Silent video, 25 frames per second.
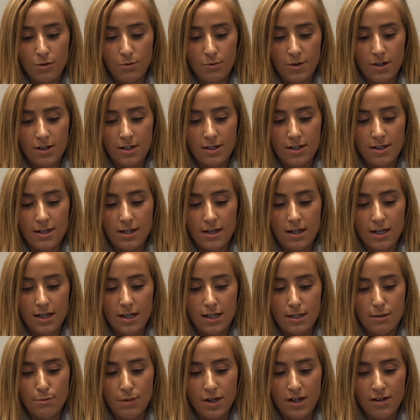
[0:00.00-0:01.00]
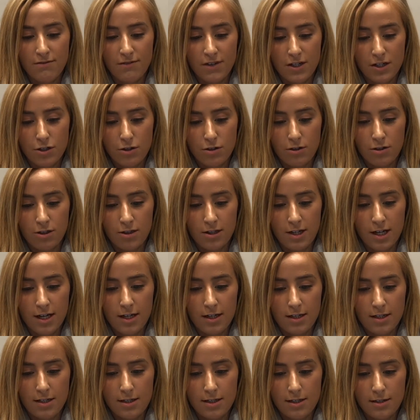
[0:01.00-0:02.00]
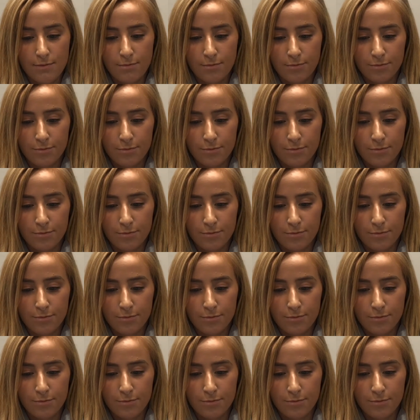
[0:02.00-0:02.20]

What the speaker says: when it's seen as beneficial to us.